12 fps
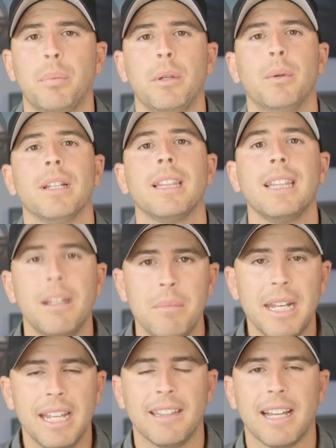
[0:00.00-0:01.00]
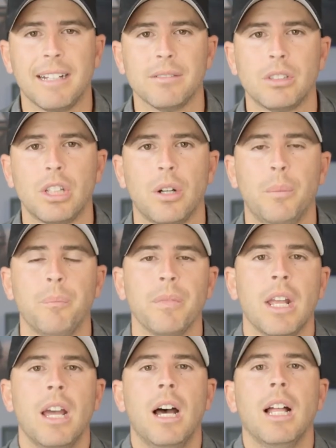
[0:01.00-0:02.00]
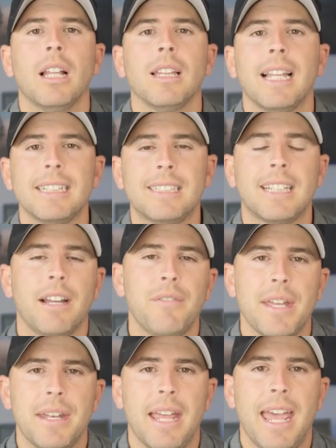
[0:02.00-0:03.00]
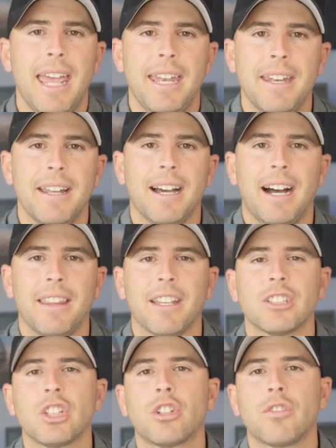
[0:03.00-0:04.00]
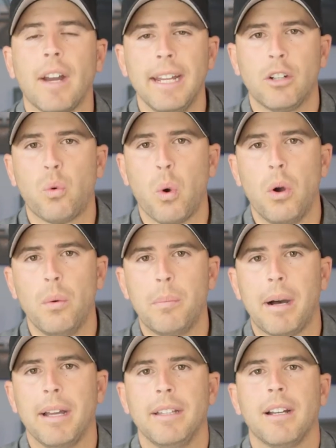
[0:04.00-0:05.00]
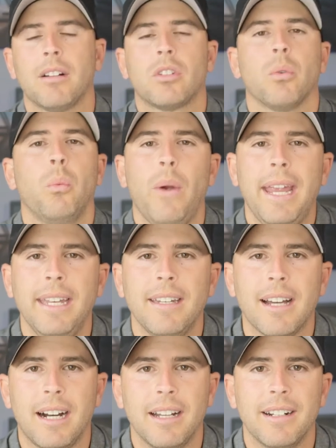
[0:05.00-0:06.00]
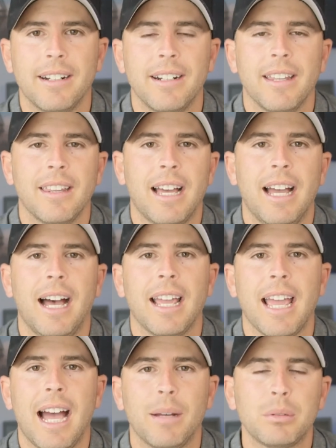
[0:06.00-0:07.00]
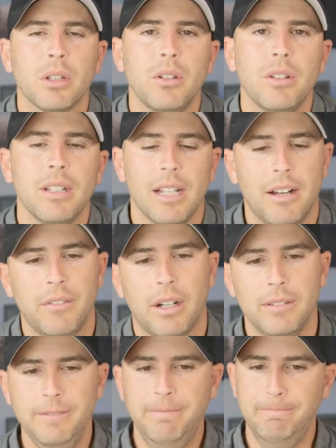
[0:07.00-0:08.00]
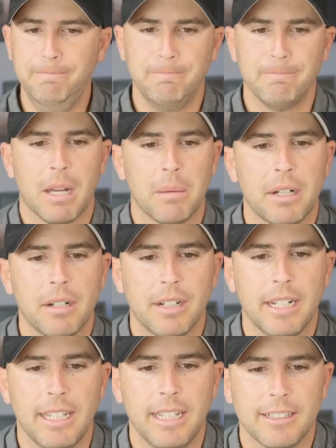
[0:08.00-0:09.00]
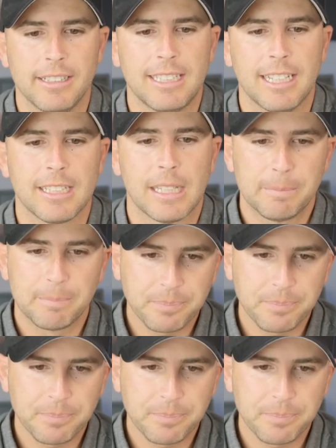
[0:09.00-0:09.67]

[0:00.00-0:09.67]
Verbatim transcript: you eliminate that. So let's dive in. And there's a great quote by Dr. Wayne Dyer that I absolutely love. I'm going to read it here. He says,